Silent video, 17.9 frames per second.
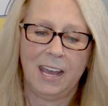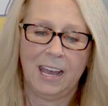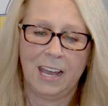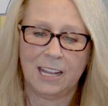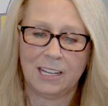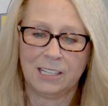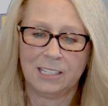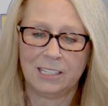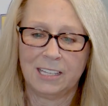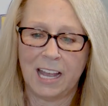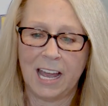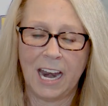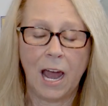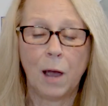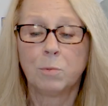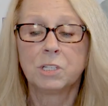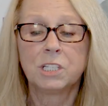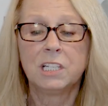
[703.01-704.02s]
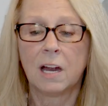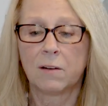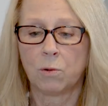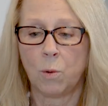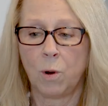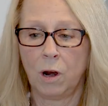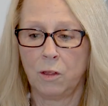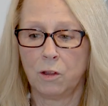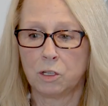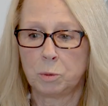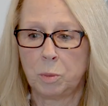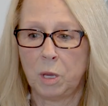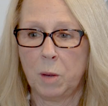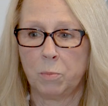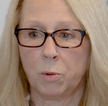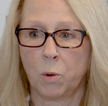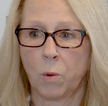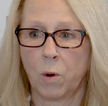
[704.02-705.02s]
And I was never one of those
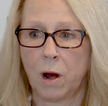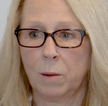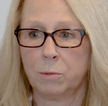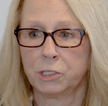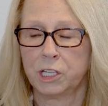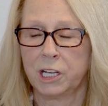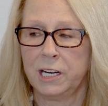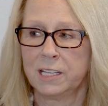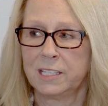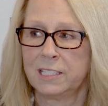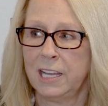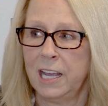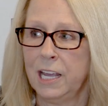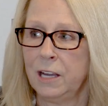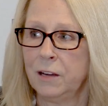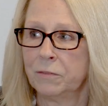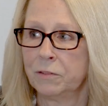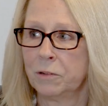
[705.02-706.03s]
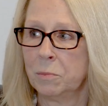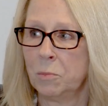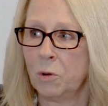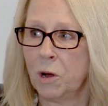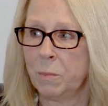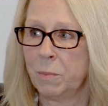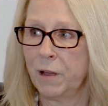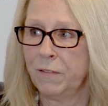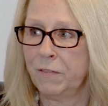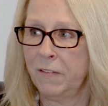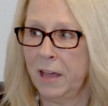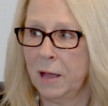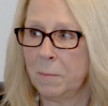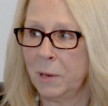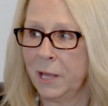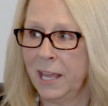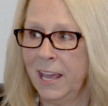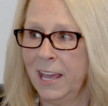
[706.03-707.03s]
people where I was going to take from what my
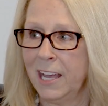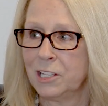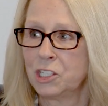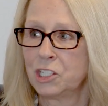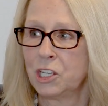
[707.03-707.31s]
family had.